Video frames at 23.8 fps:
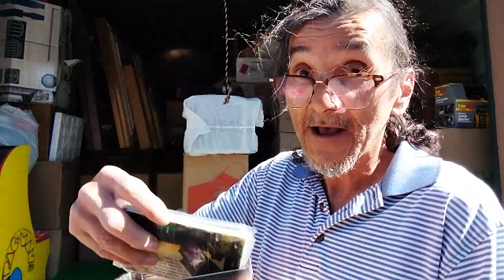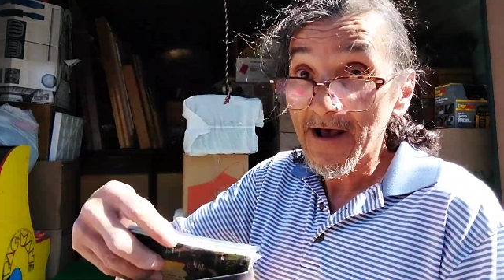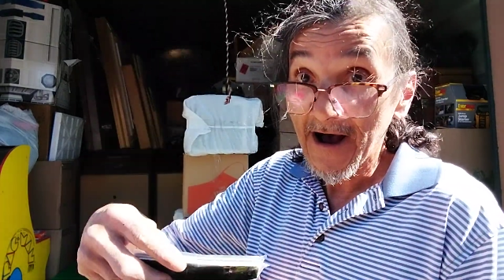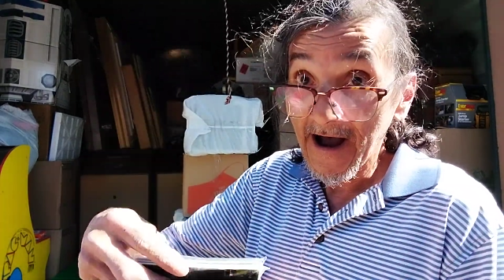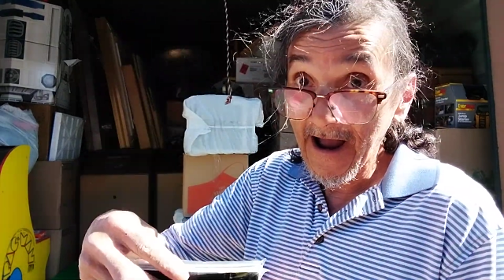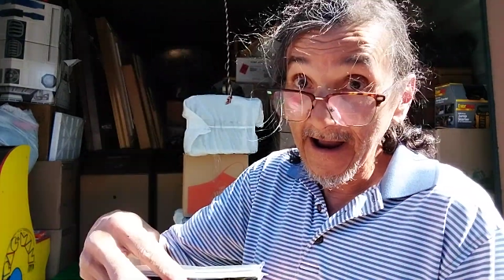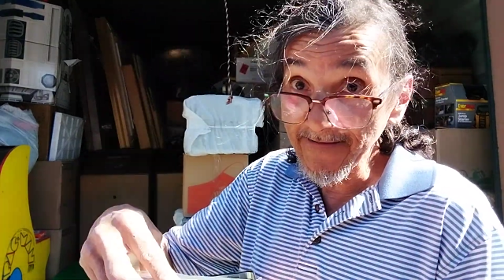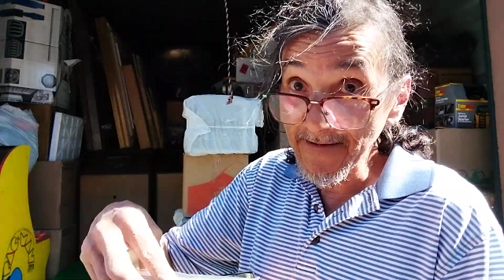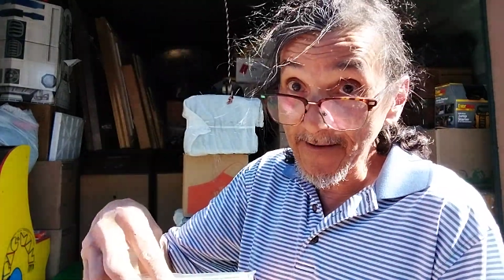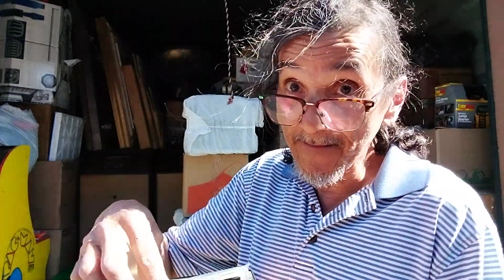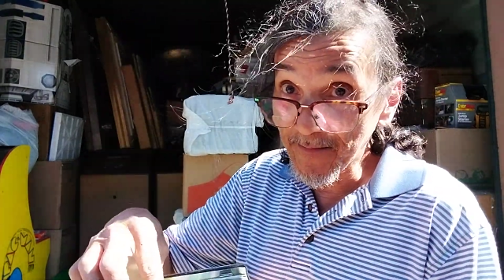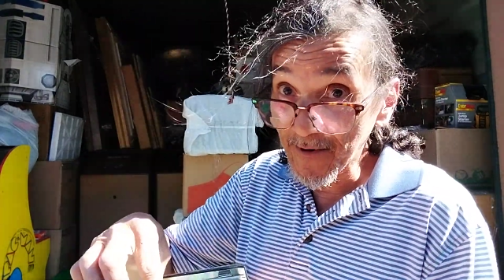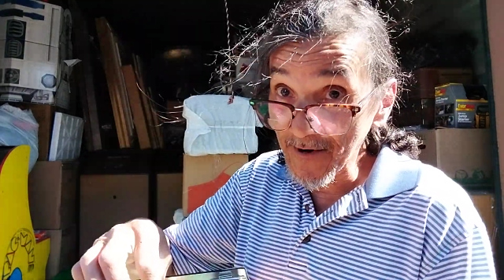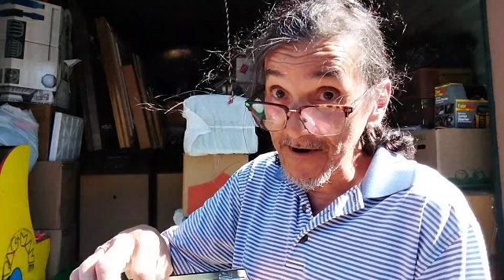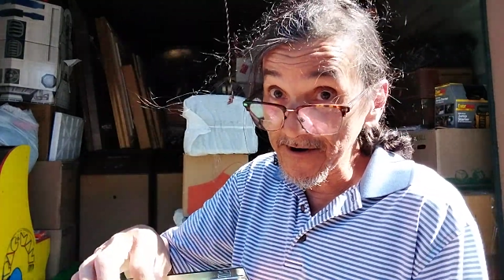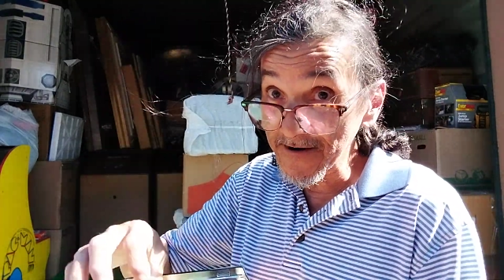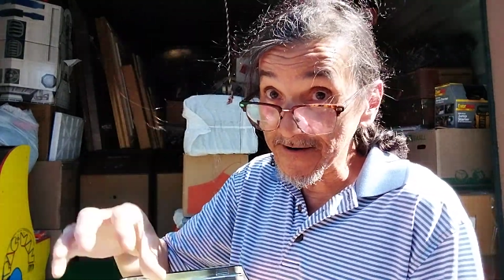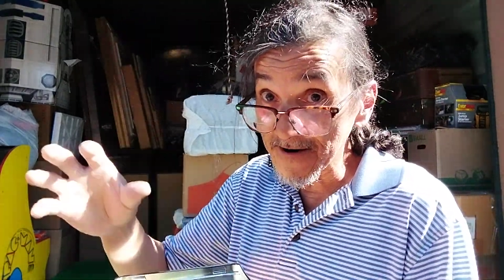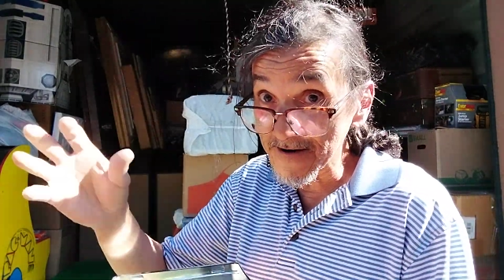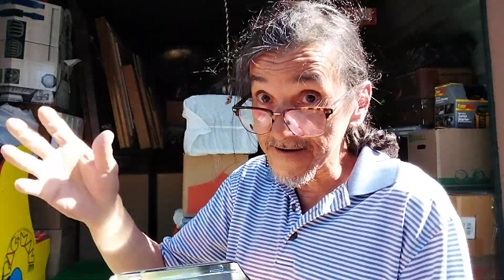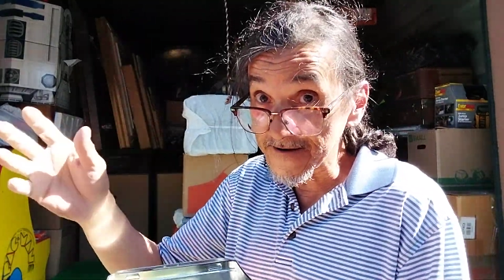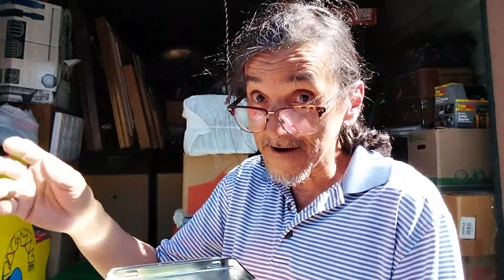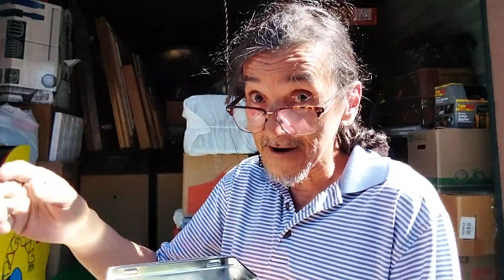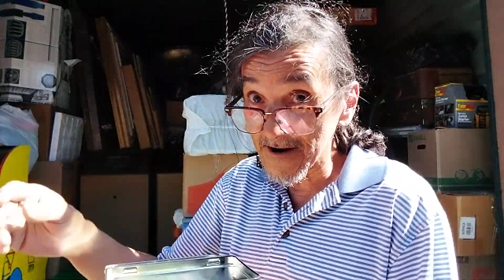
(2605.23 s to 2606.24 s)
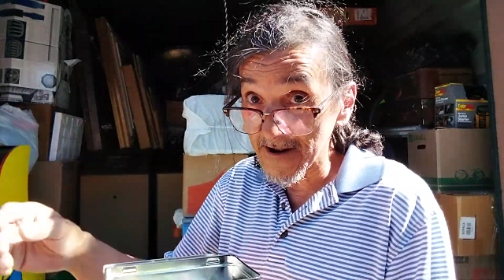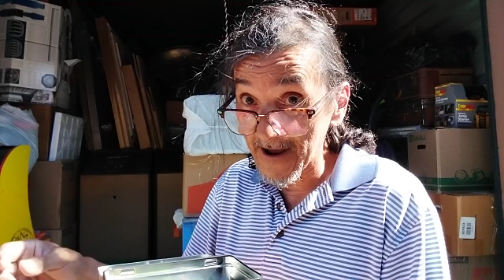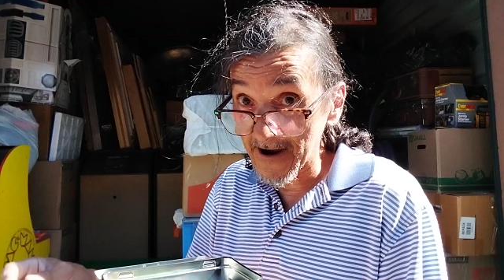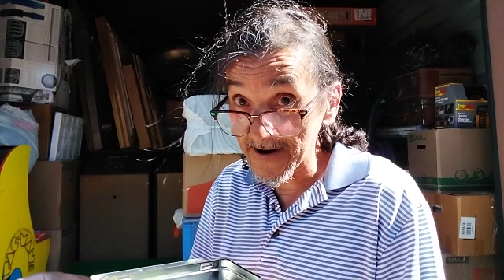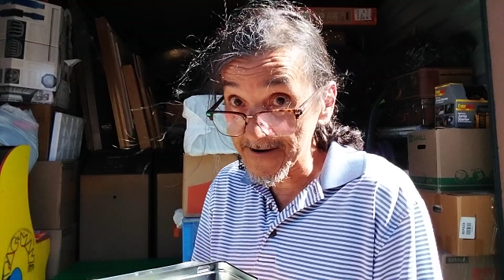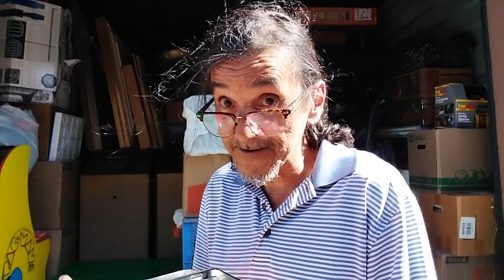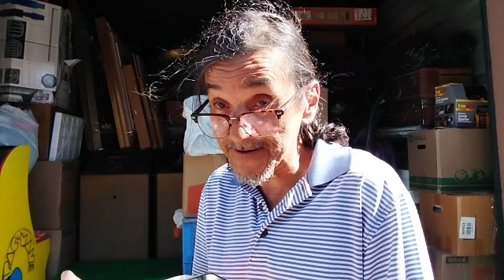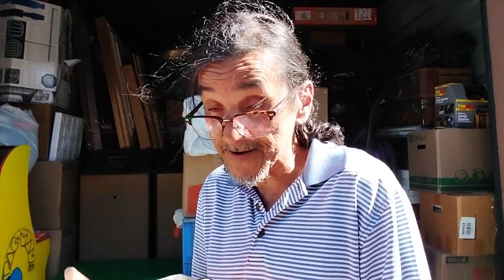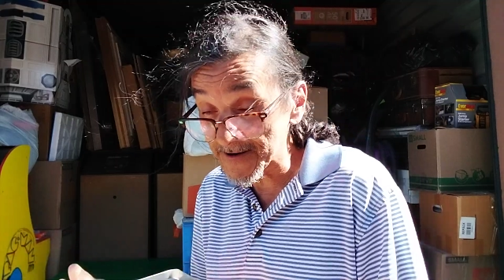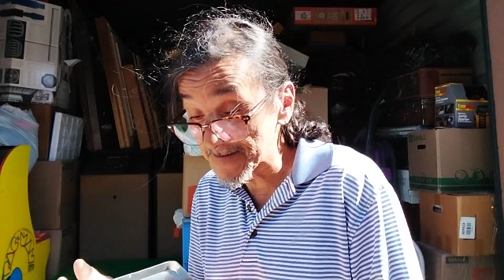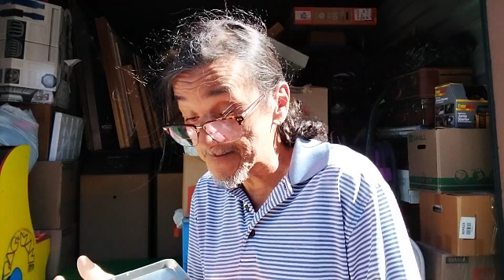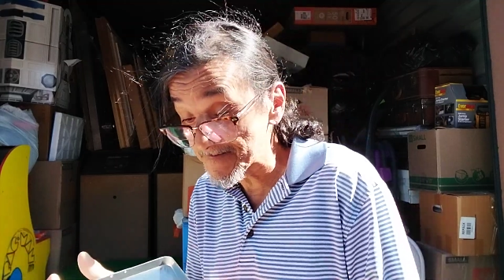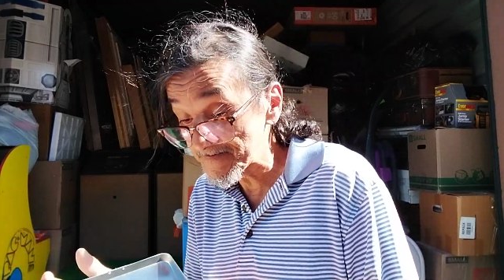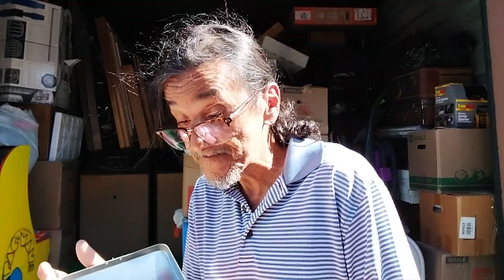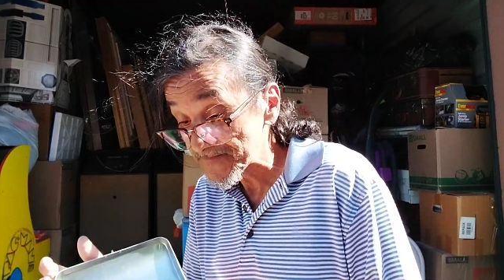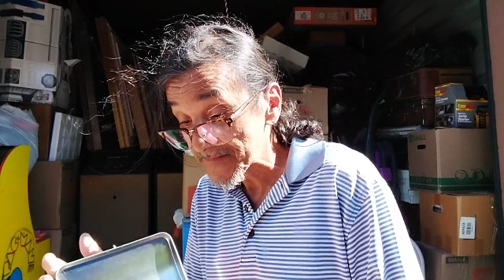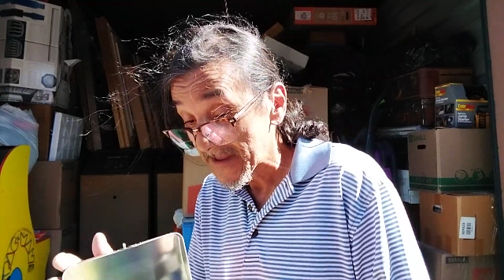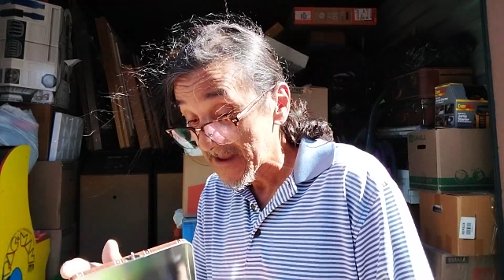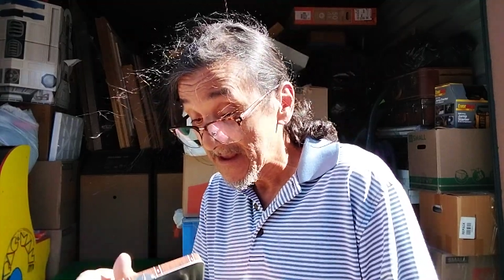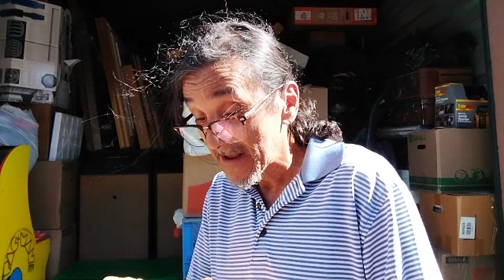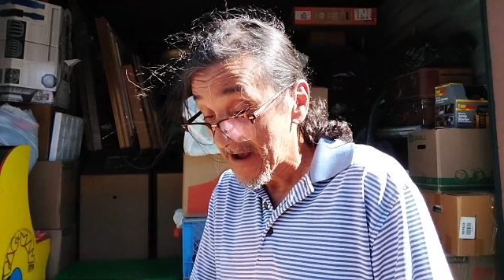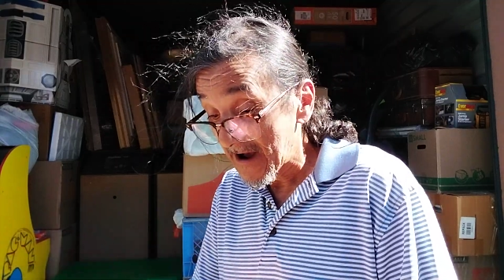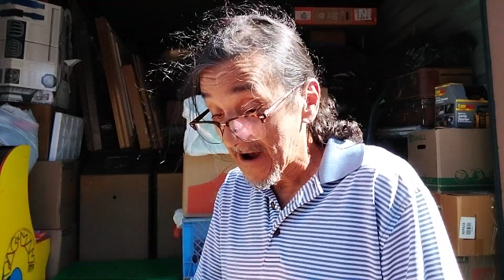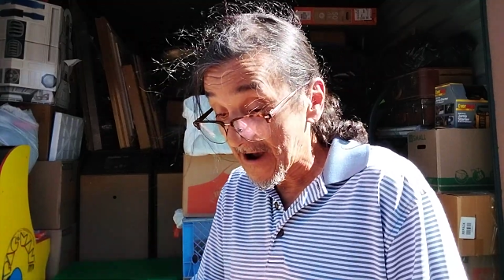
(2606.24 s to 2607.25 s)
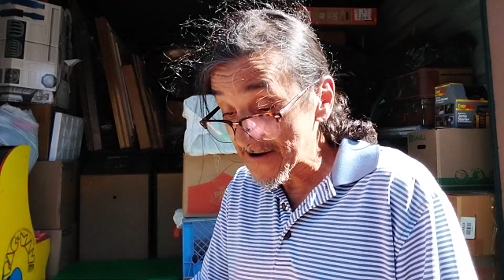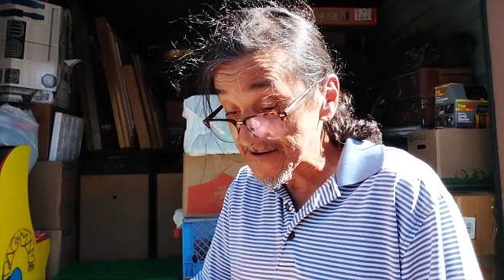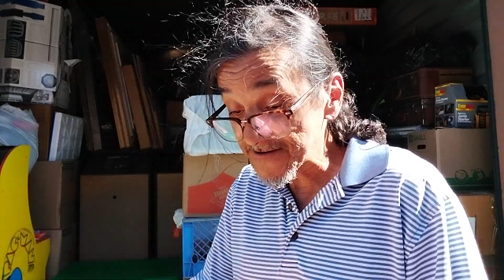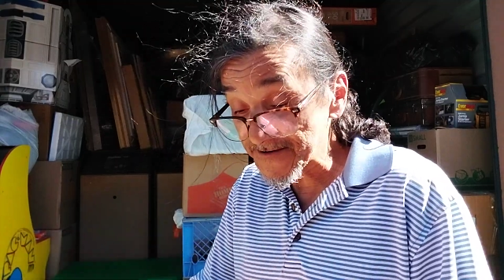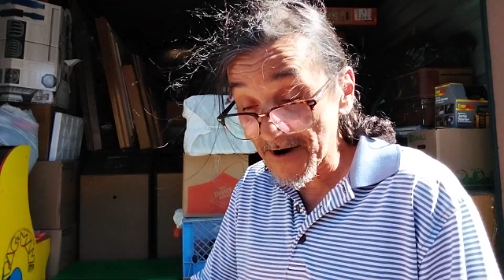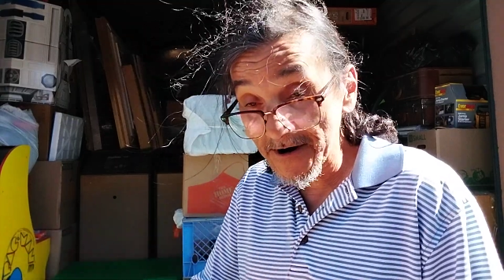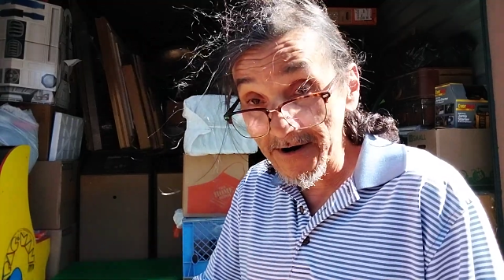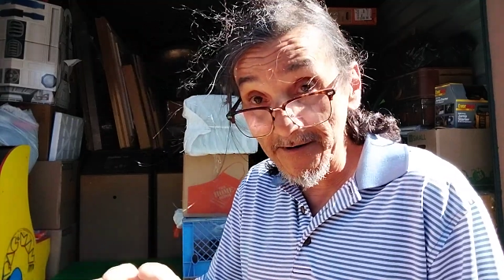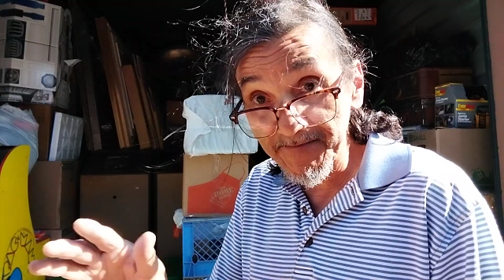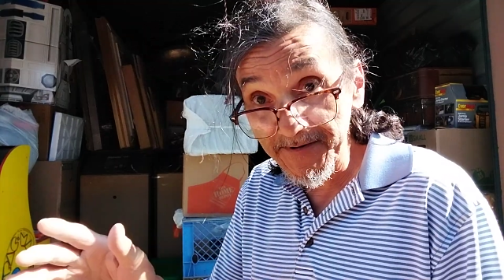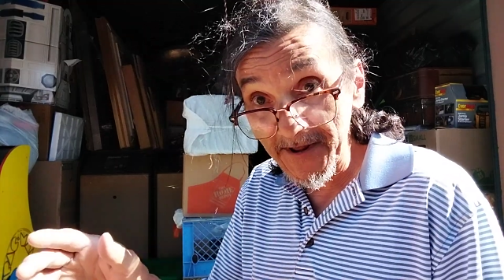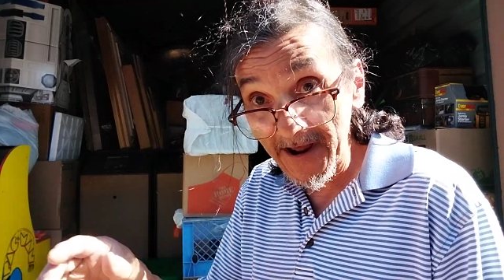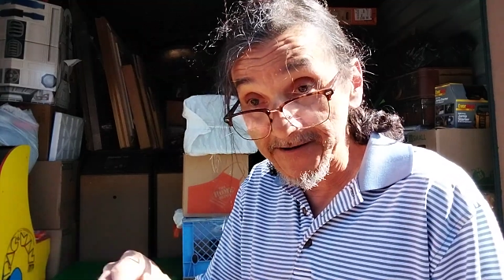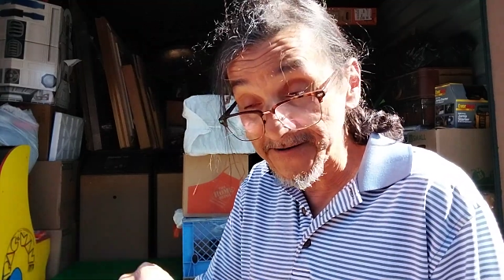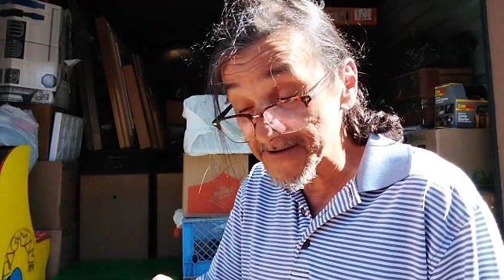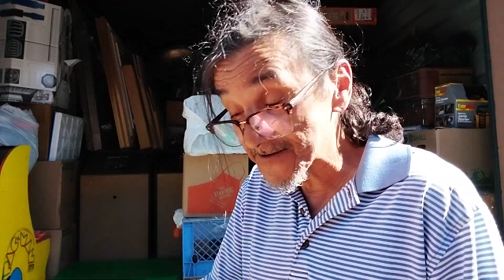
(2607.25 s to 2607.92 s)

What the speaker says: I have a pretty good collection. I started playing